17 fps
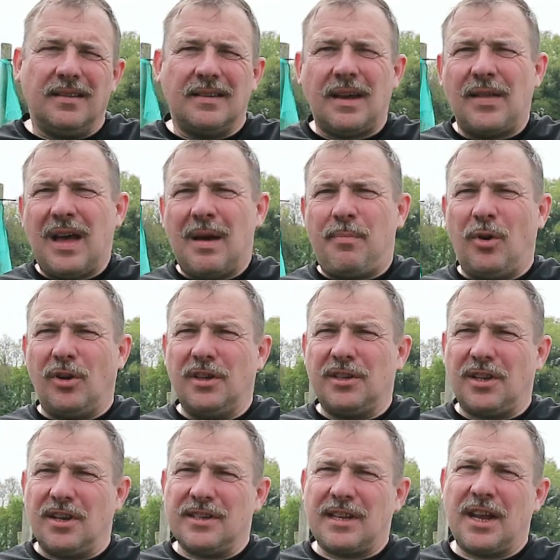Now that
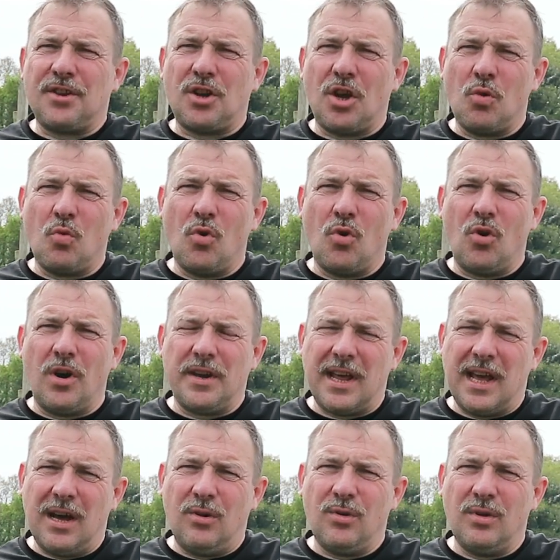polytunnel's had no water
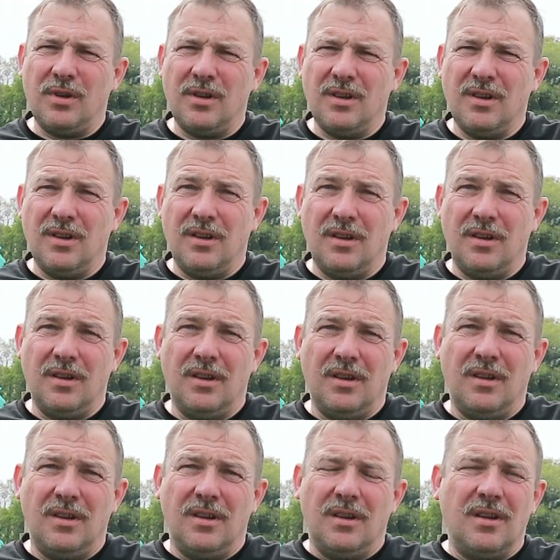now
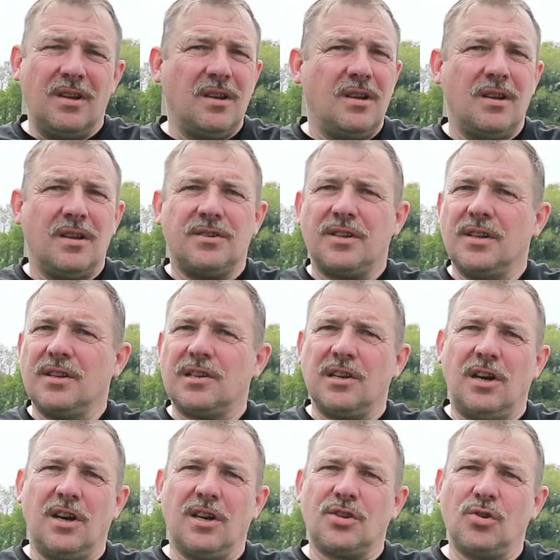since
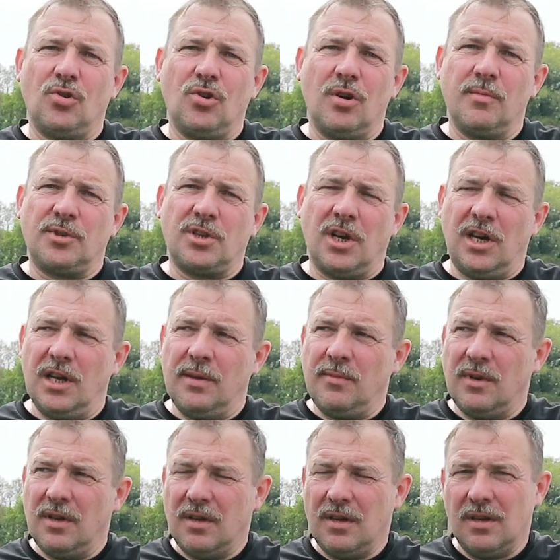last autumn time,
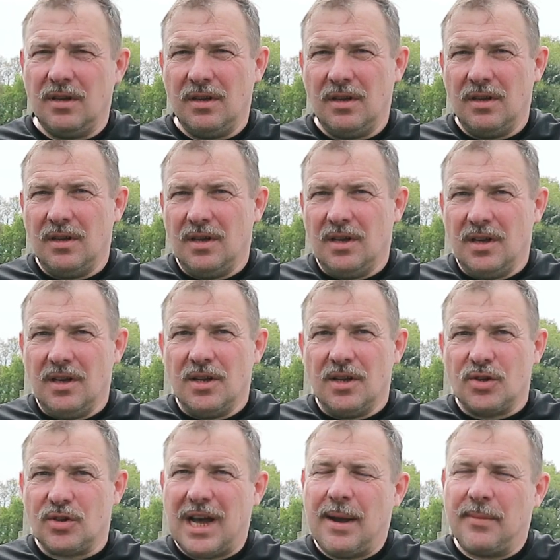
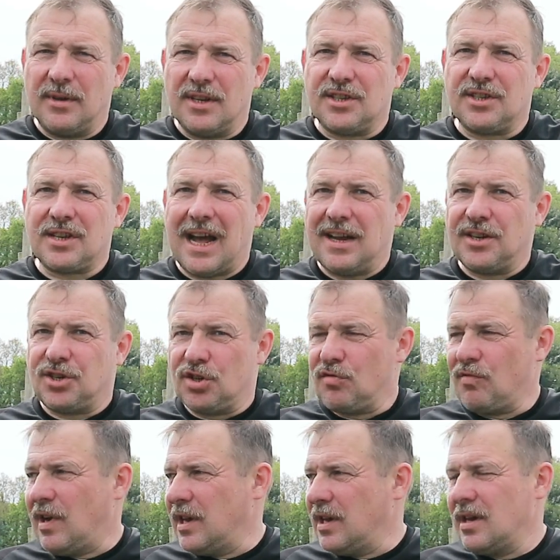so I'm going to
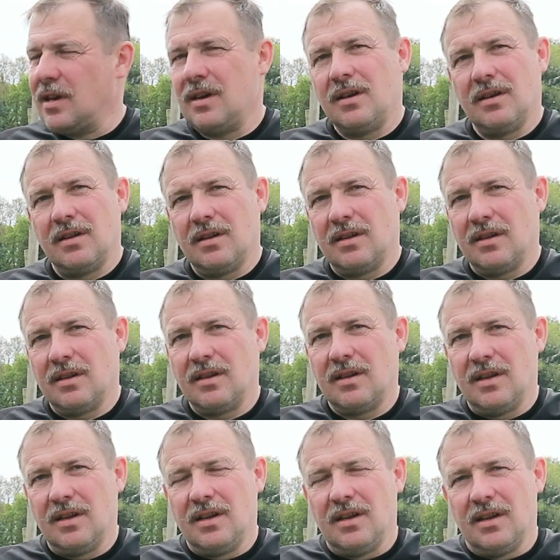saturate
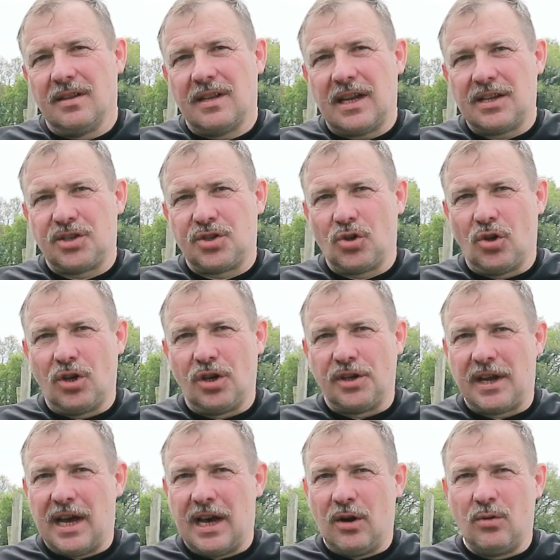that
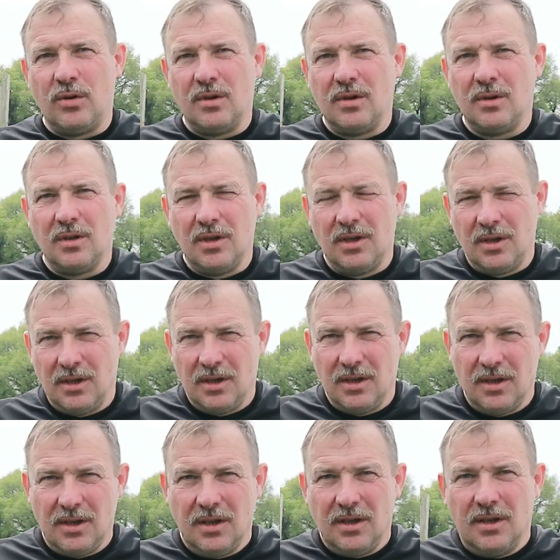soil now
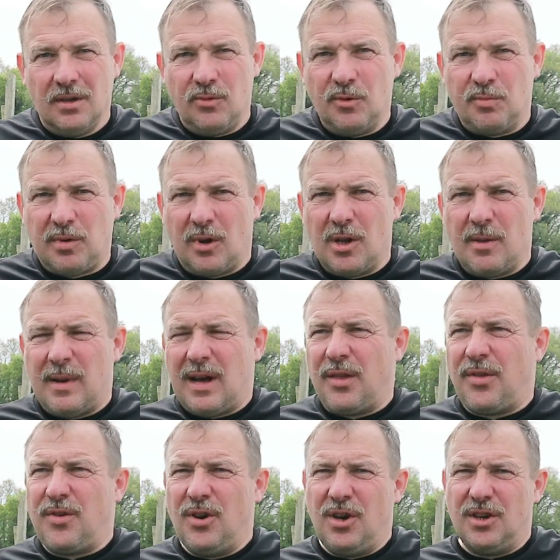with probably
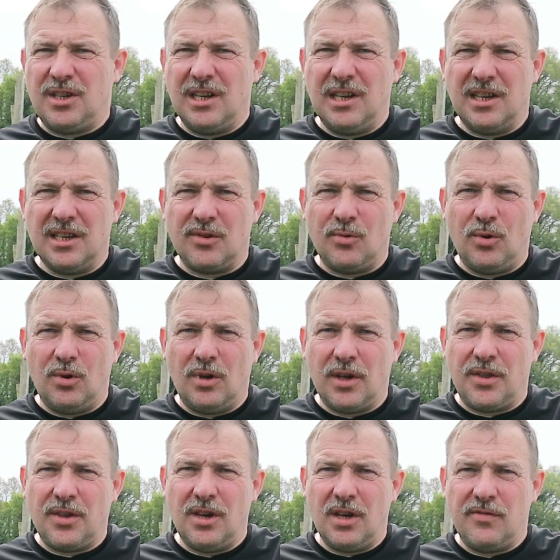about 30 litres of
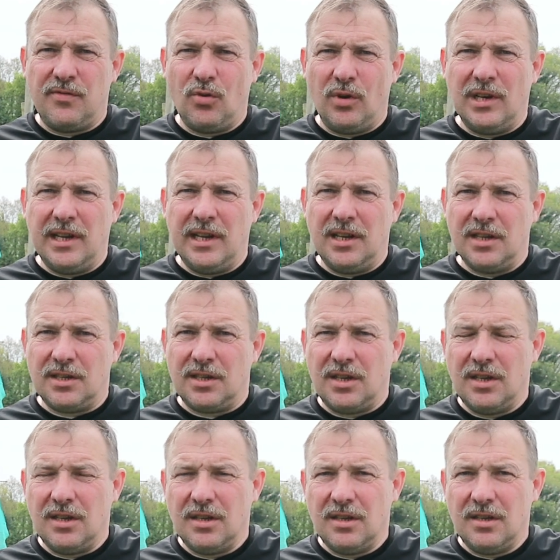water, 30-40 litres,